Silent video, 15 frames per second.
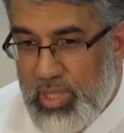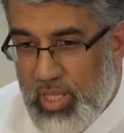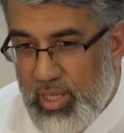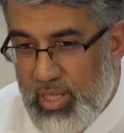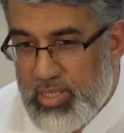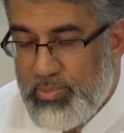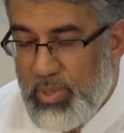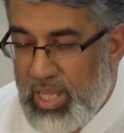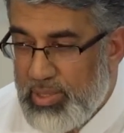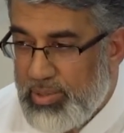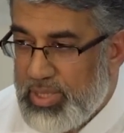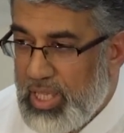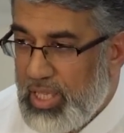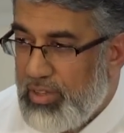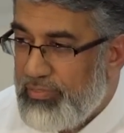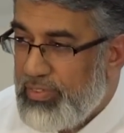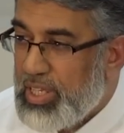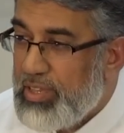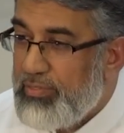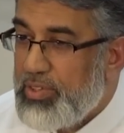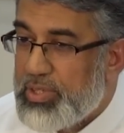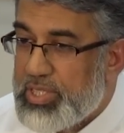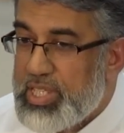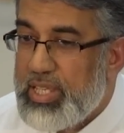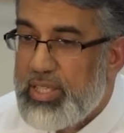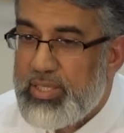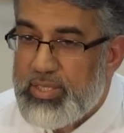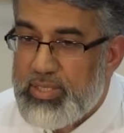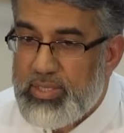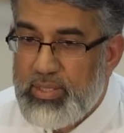Allah subhanahu wa ta'ala forgive your
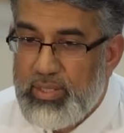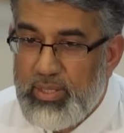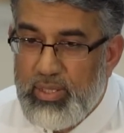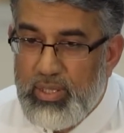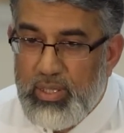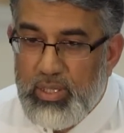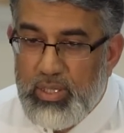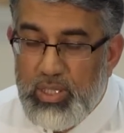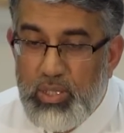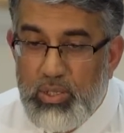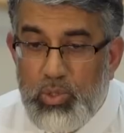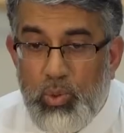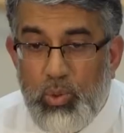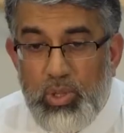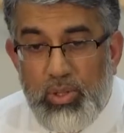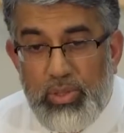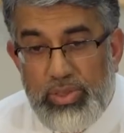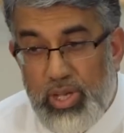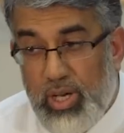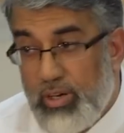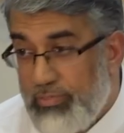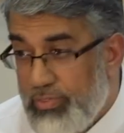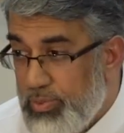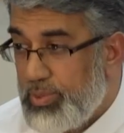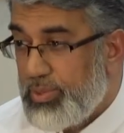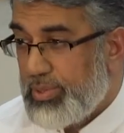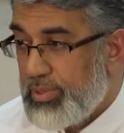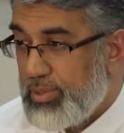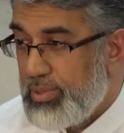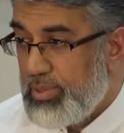sins, you'll call on the Ghafoor.